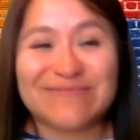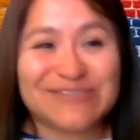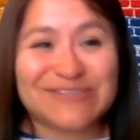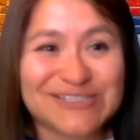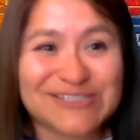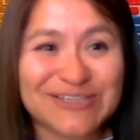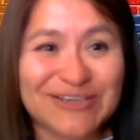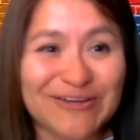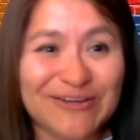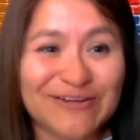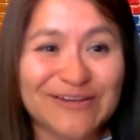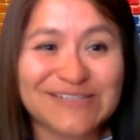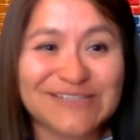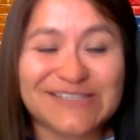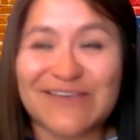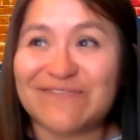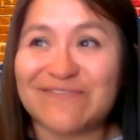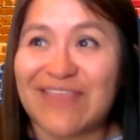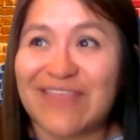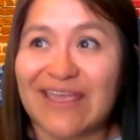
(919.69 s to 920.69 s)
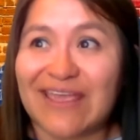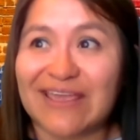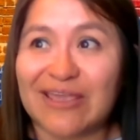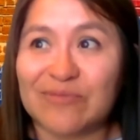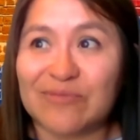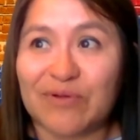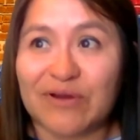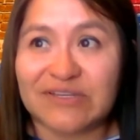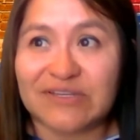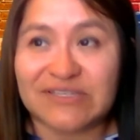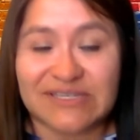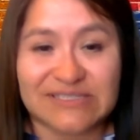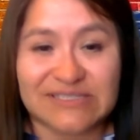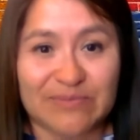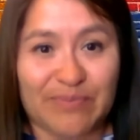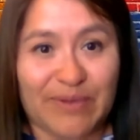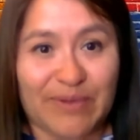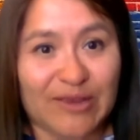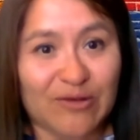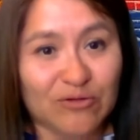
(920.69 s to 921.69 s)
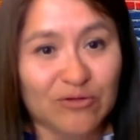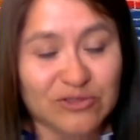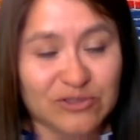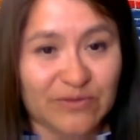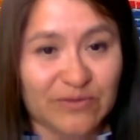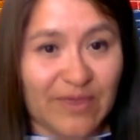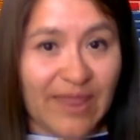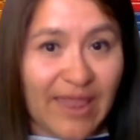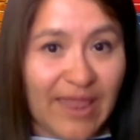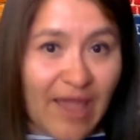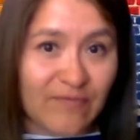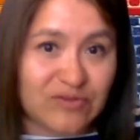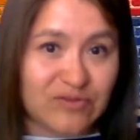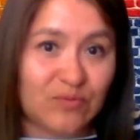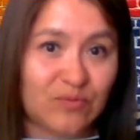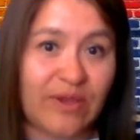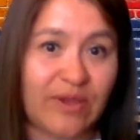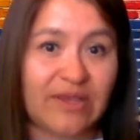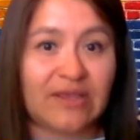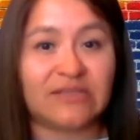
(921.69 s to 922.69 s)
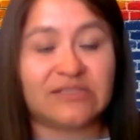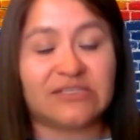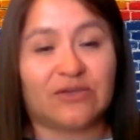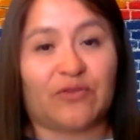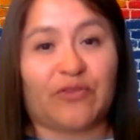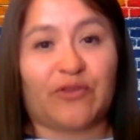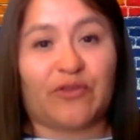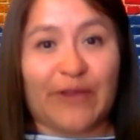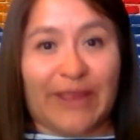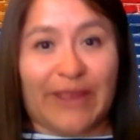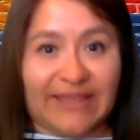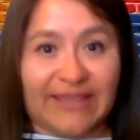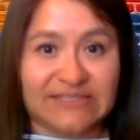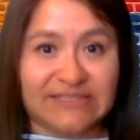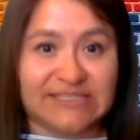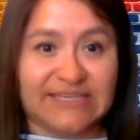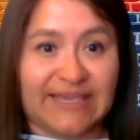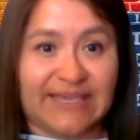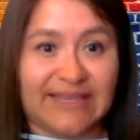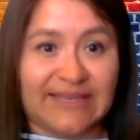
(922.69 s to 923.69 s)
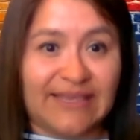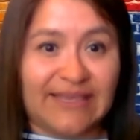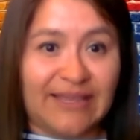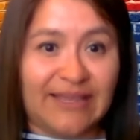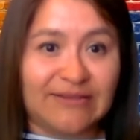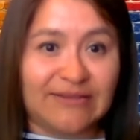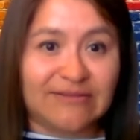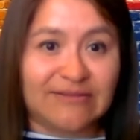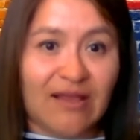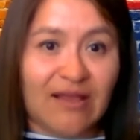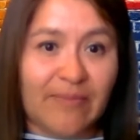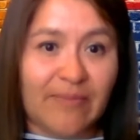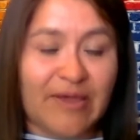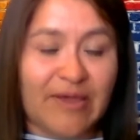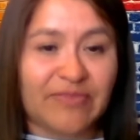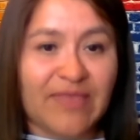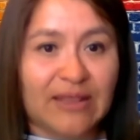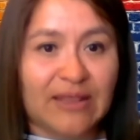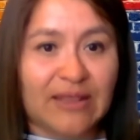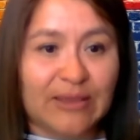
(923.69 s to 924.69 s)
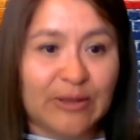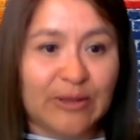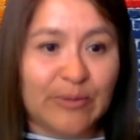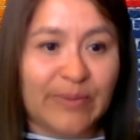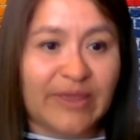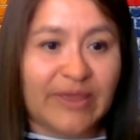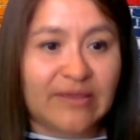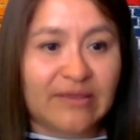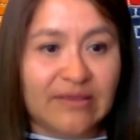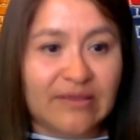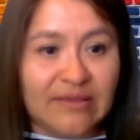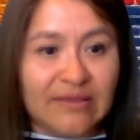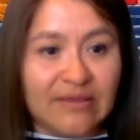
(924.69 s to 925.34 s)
She's curious if they can participate or do they have to wait until they're 18? Can you talk about that a little bit?